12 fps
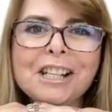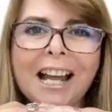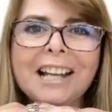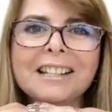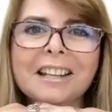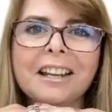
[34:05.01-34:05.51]

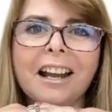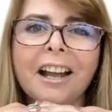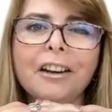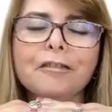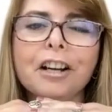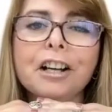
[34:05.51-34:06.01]
night. They
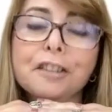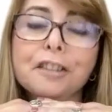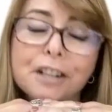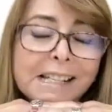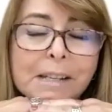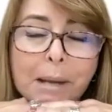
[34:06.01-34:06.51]
kind of
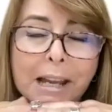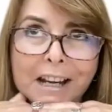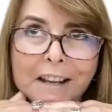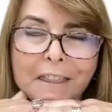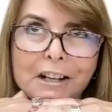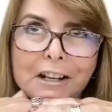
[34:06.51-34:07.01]

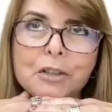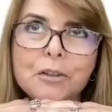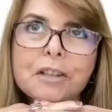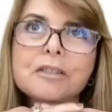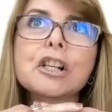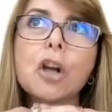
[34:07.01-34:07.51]
underestimated there. So
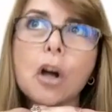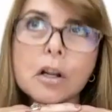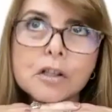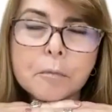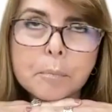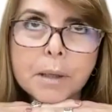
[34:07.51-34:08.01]
there's
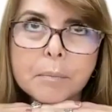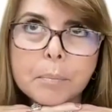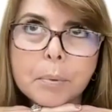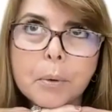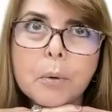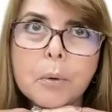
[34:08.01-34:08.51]
lots of
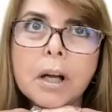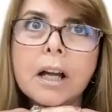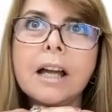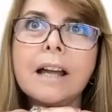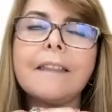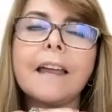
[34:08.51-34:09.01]
people
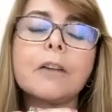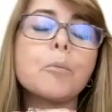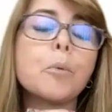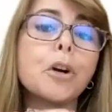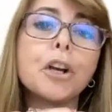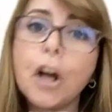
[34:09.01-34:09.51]
that
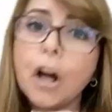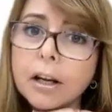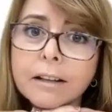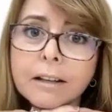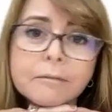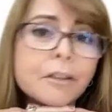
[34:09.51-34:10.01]
were not
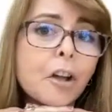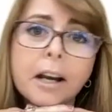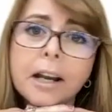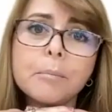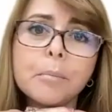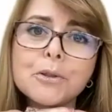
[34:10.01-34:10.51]

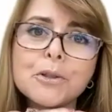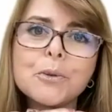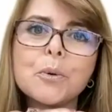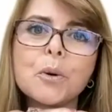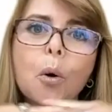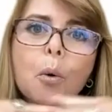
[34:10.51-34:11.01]
able
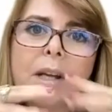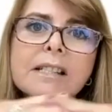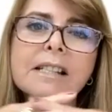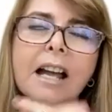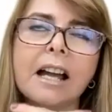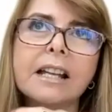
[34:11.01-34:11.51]
to go
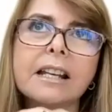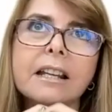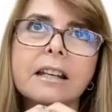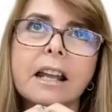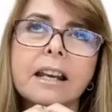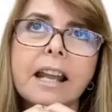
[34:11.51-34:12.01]
inside
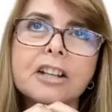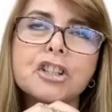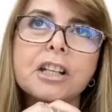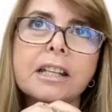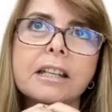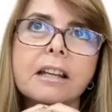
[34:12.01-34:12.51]
and
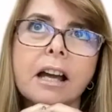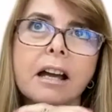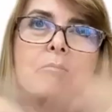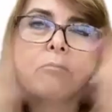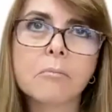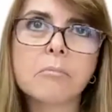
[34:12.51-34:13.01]
actually
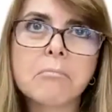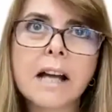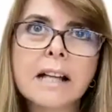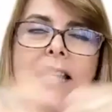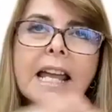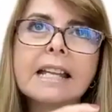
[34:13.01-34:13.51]

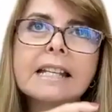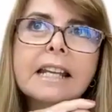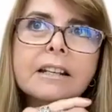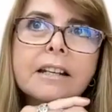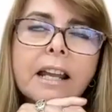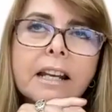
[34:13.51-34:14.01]
attend
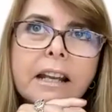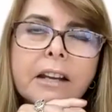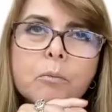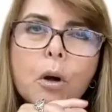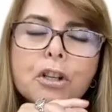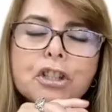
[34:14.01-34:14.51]

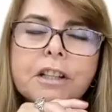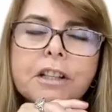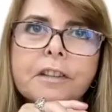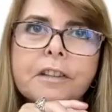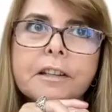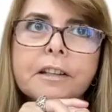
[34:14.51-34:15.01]
and watch
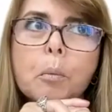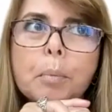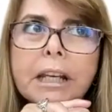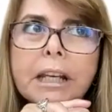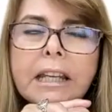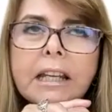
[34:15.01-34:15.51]
the
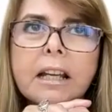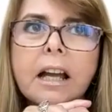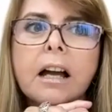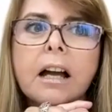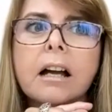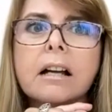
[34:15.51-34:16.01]
opening
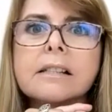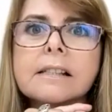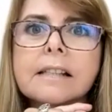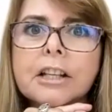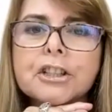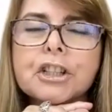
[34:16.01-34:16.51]

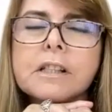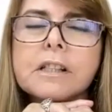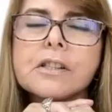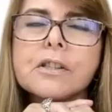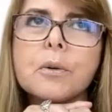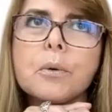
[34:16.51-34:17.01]
session.
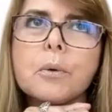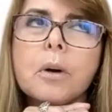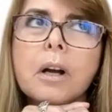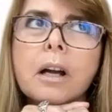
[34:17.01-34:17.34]
So,